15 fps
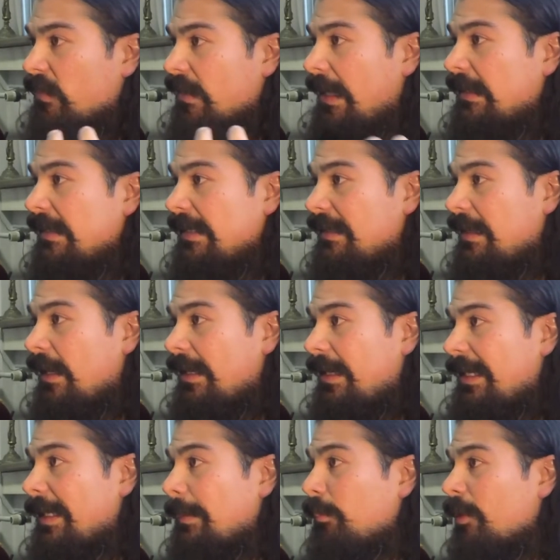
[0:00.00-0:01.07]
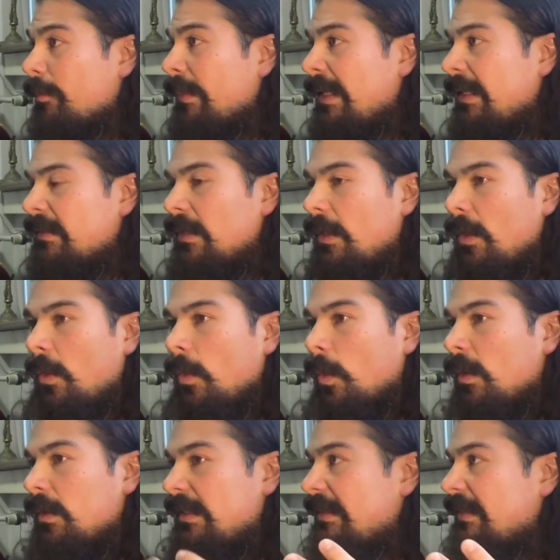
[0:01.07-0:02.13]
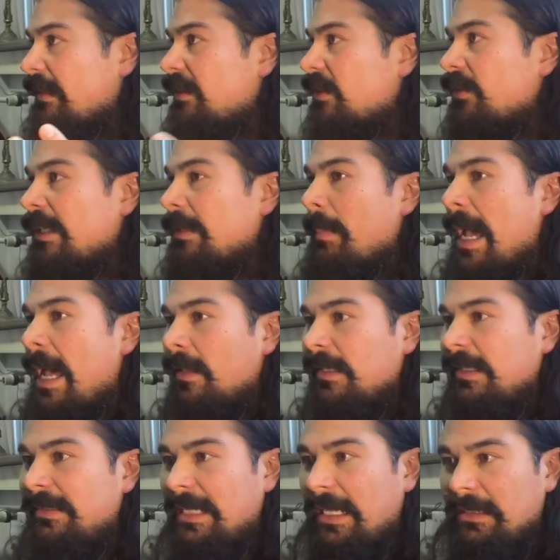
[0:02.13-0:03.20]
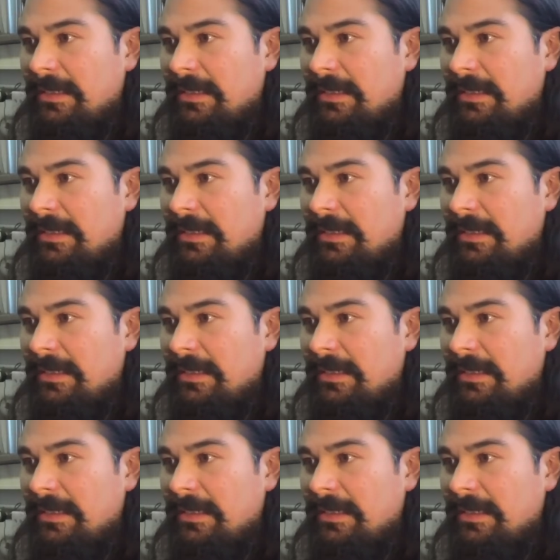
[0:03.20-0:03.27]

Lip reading: any kind of implements, or these extreme athletes that